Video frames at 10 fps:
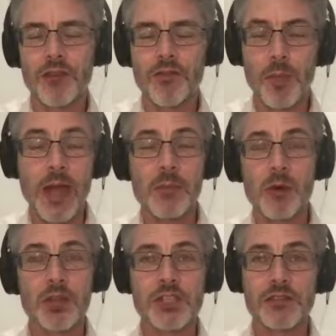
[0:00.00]
from that
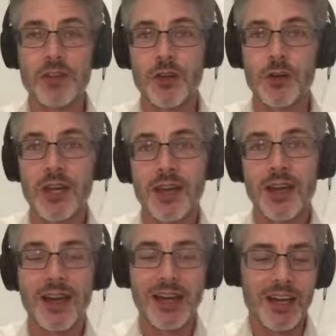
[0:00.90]
point of view,
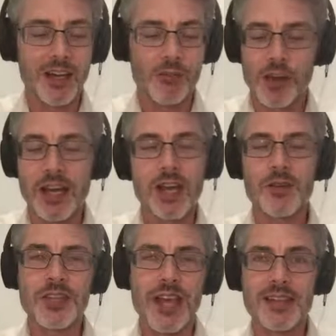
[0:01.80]
radio
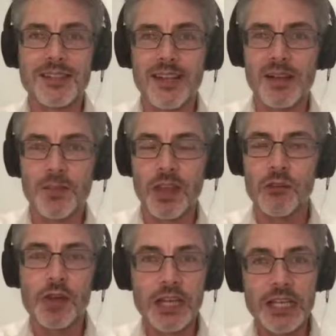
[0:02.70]
has had a
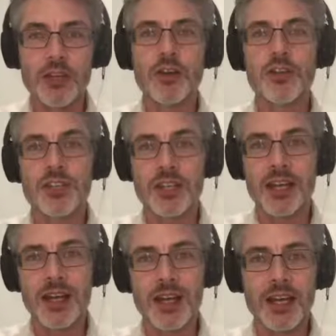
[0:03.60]
really good
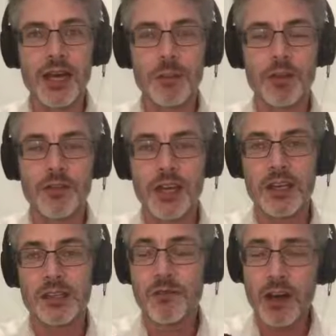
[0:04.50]
couple of years,
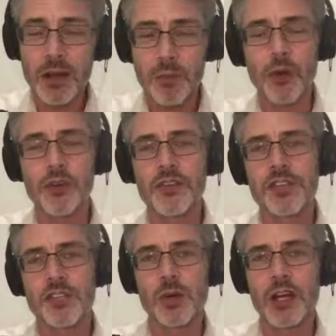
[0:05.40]
and very important
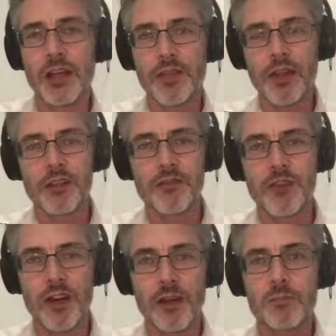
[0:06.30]
as well, I think, for
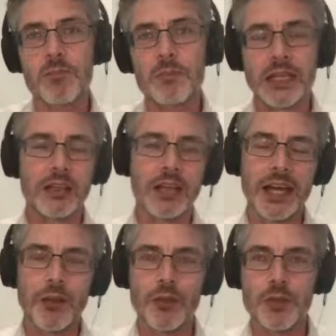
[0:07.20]
our mental
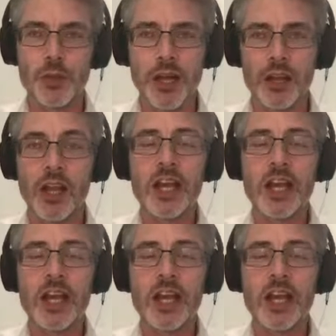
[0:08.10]
health as well,